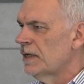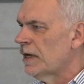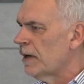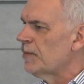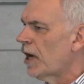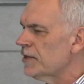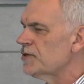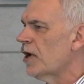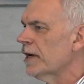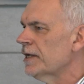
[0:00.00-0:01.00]
Now, I'm not
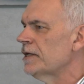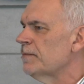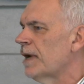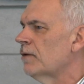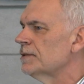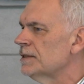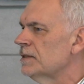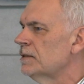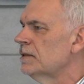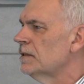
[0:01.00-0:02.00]
talking about
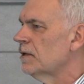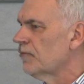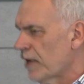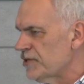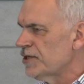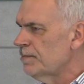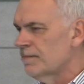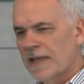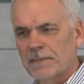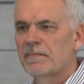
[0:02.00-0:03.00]
friendship.
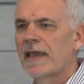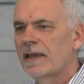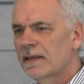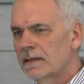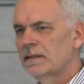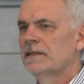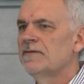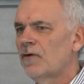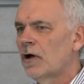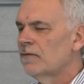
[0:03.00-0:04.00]
That may
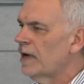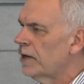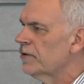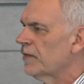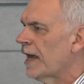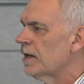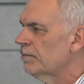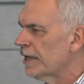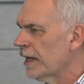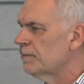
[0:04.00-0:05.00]
evolve out of that,
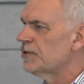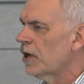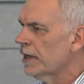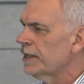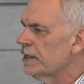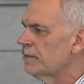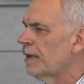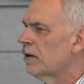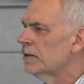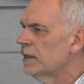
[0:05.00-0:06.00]
but I am talking
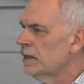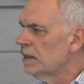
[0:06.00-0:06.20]
about